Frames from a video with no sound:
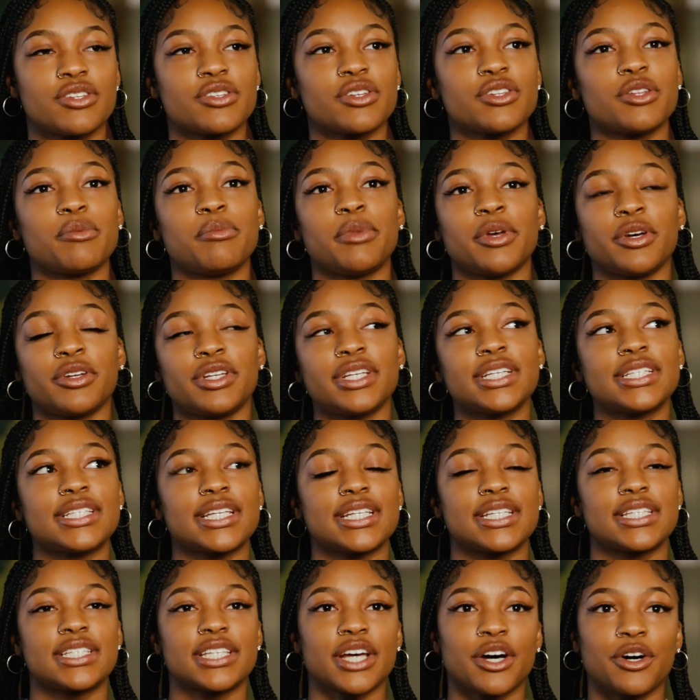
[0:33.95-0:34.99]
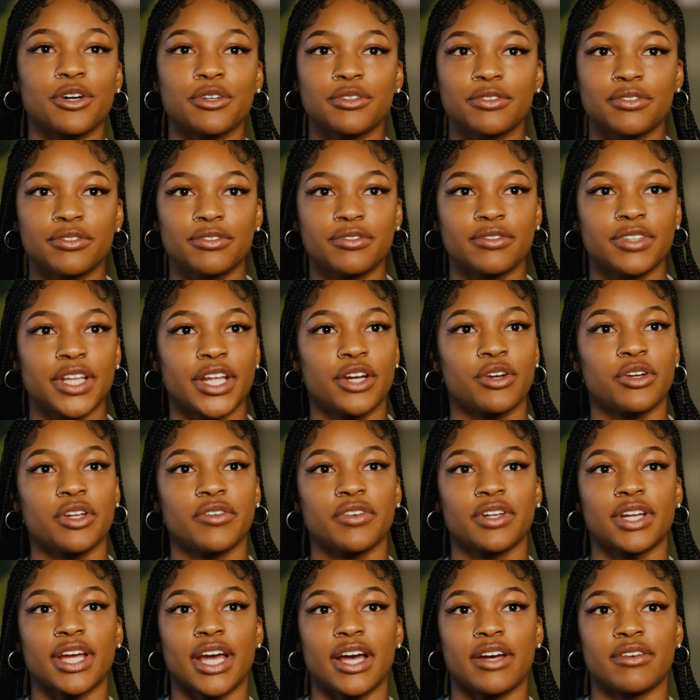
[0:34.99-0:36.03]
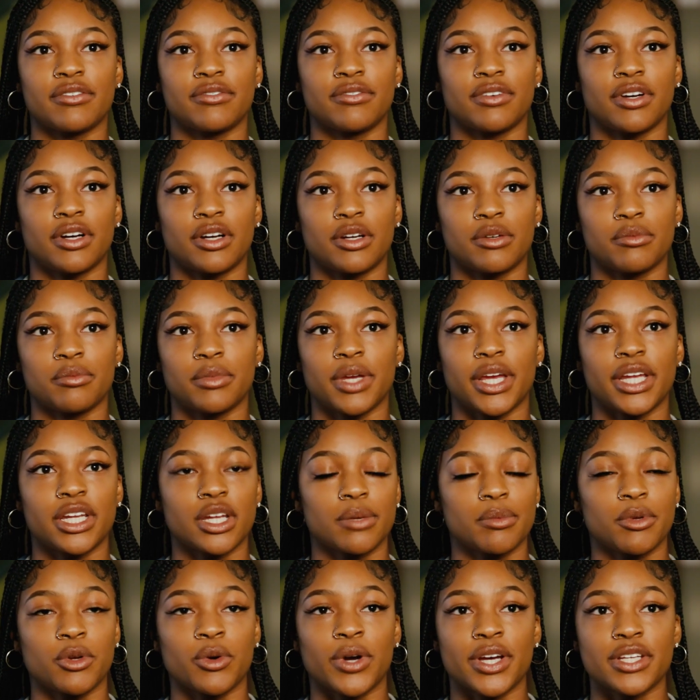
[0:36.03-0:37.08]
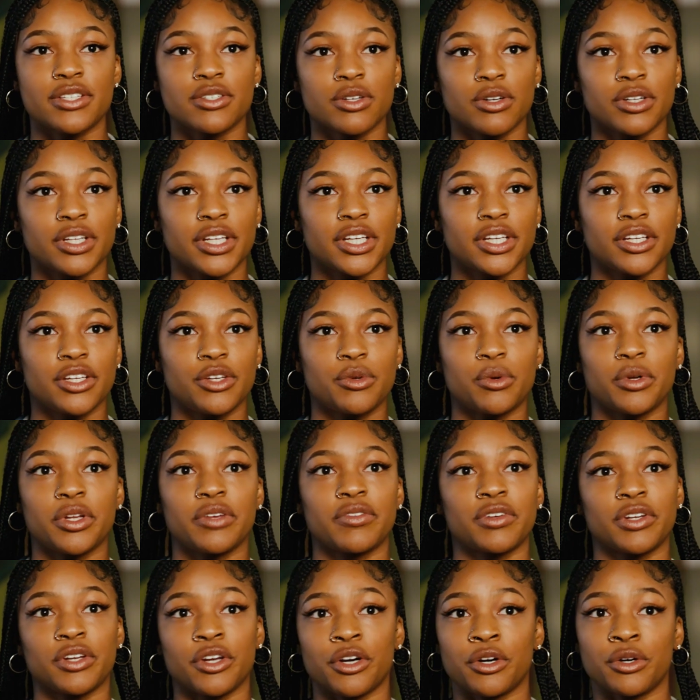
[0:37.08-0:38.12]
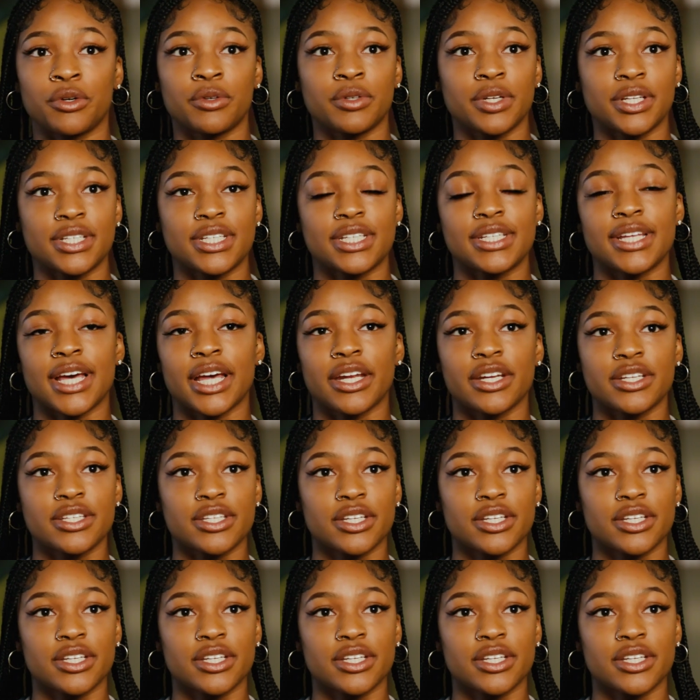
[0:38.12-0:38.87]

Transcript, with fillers: So the buildings itself, they don't even have um, A W S on it. You won't even know it's a data